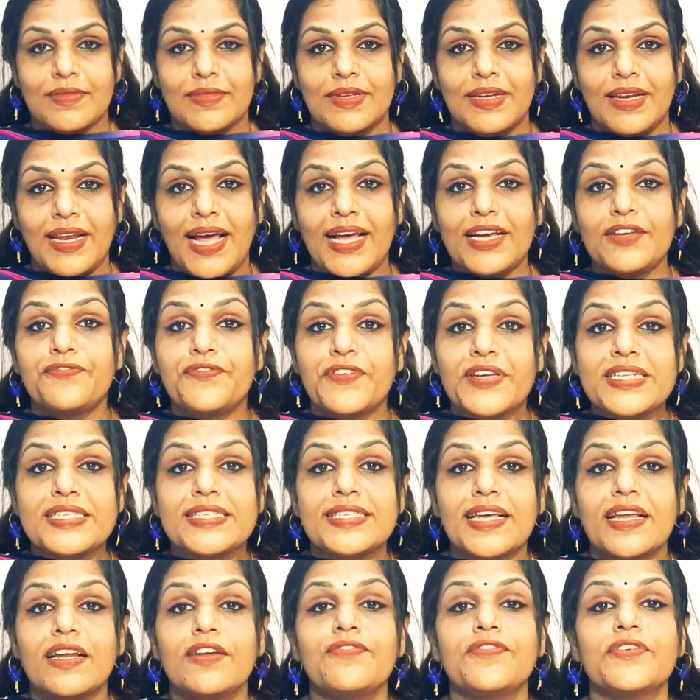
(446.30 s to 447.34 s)
Life
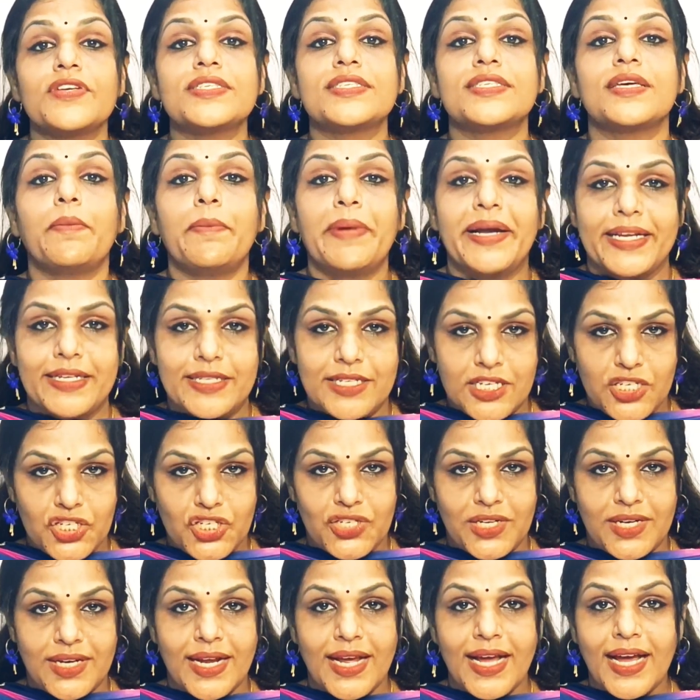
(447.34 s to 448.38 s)
itself is a
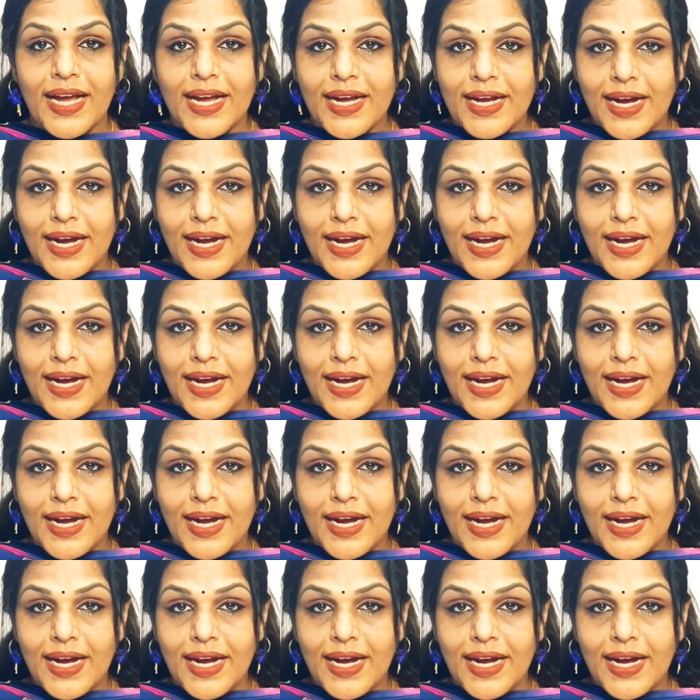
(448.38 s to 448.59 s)
meditation.